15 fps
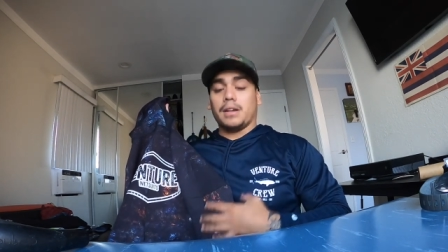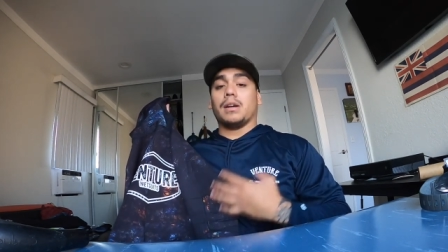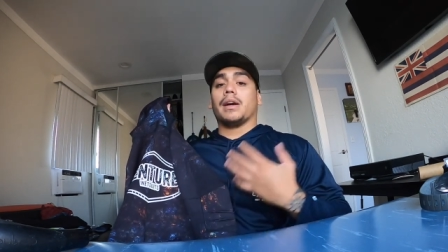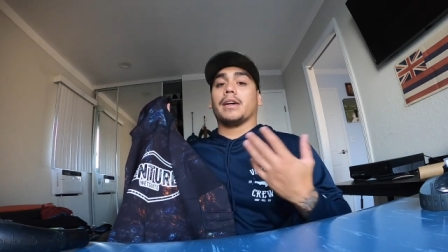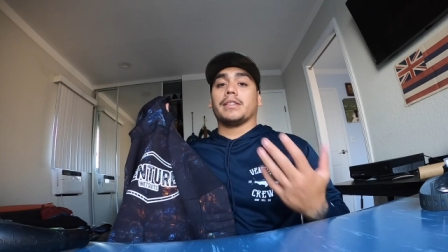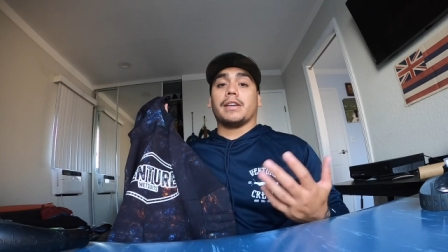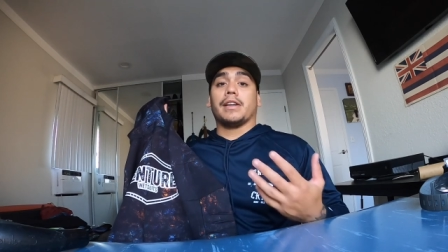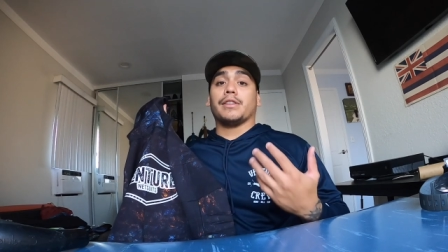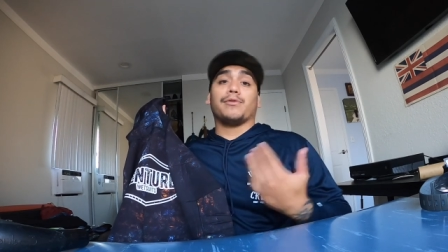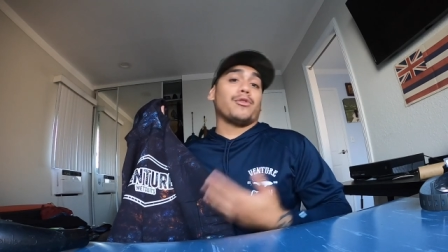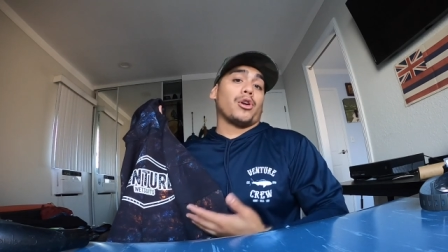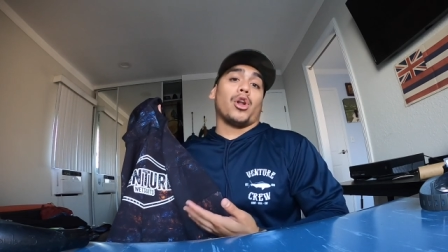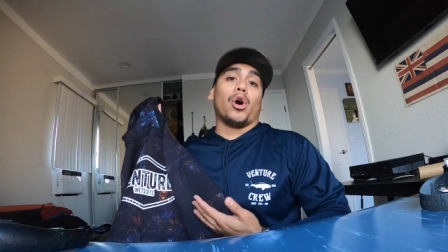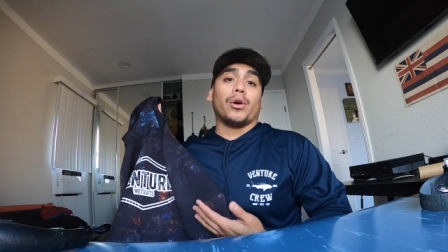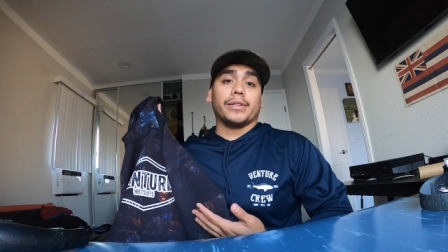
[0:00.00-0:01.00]
Like I said, it's
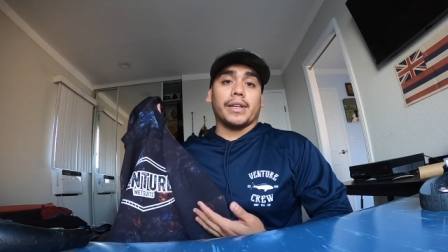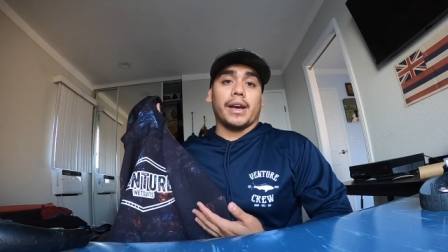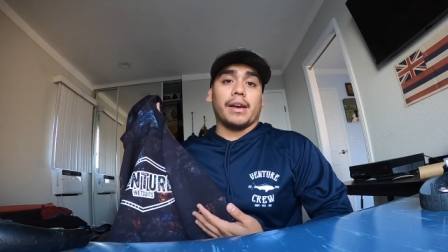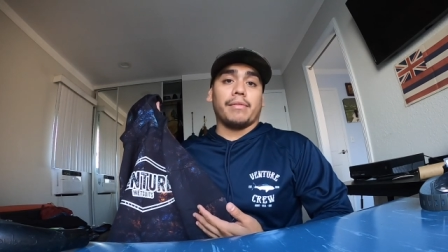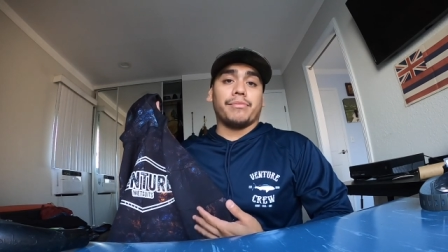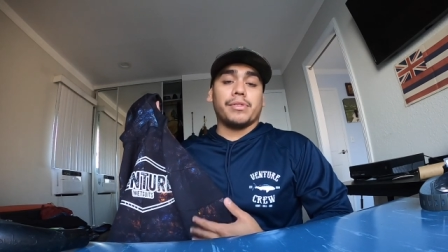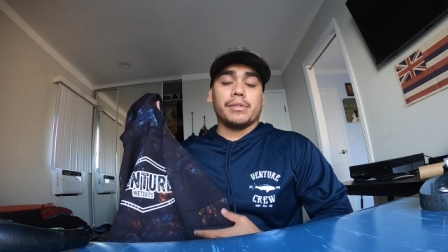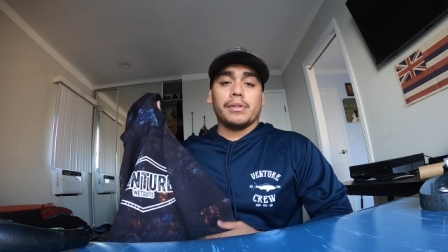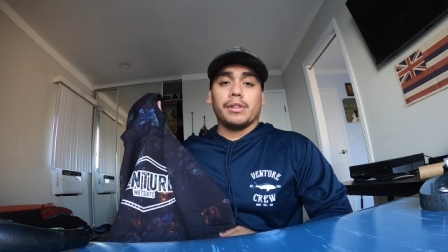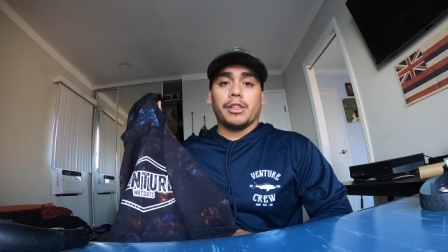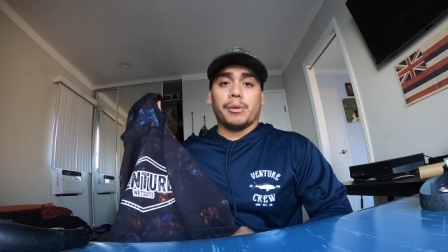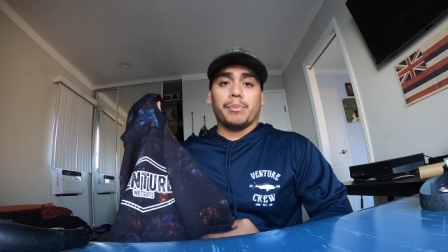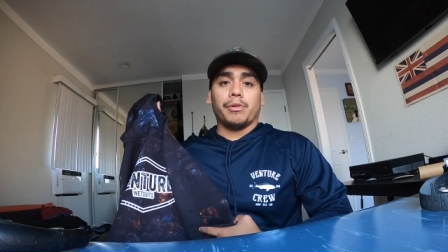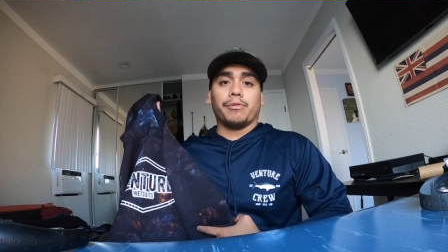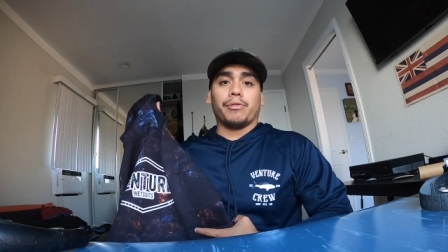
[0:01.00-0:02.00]
for long dives.
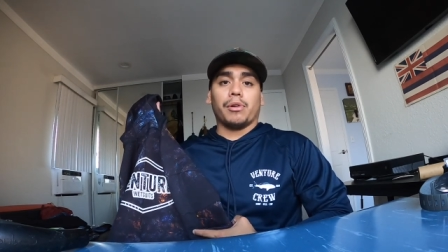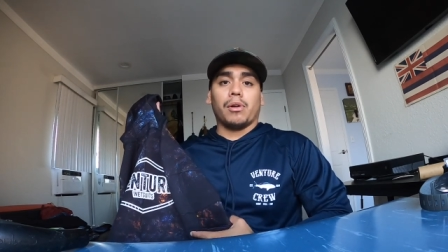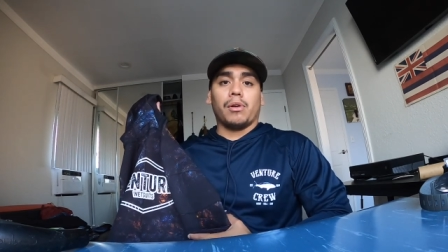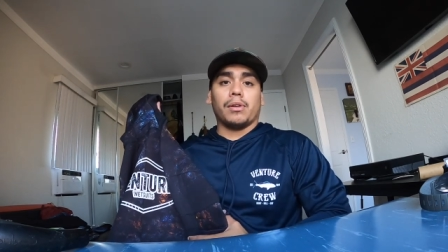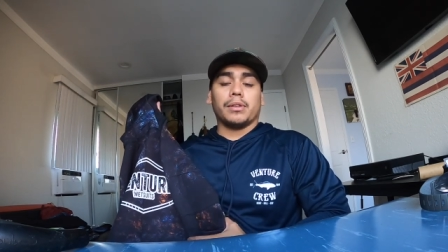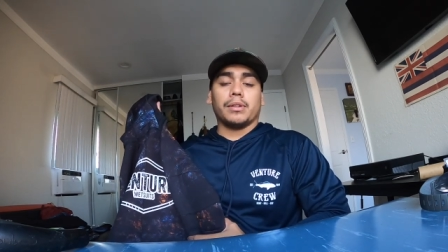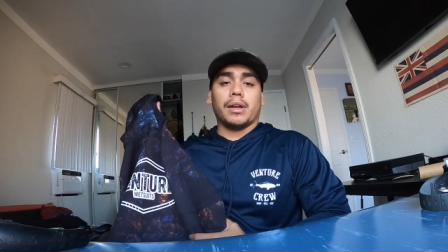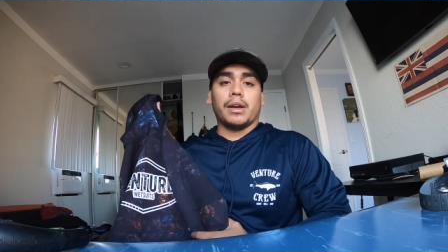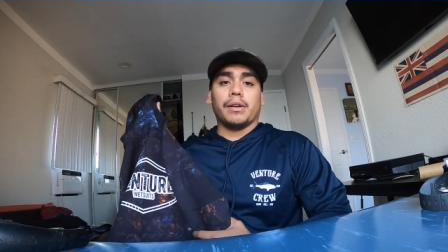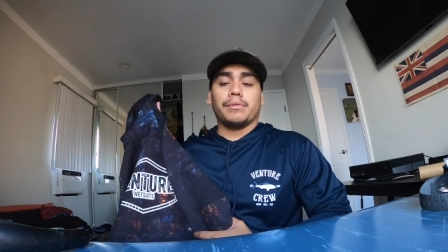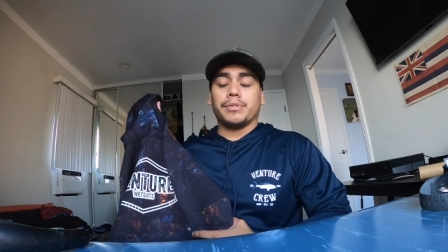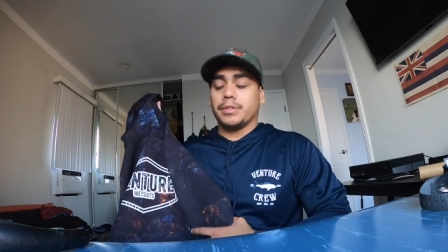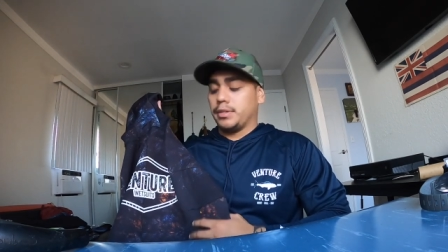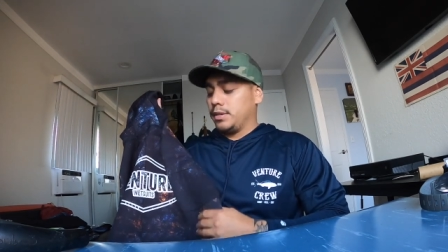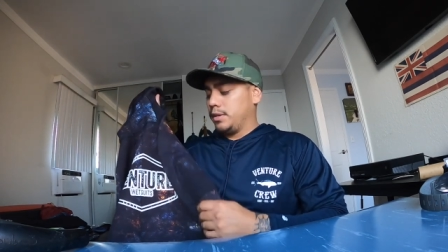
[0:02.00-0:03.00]
They're booked for long dives.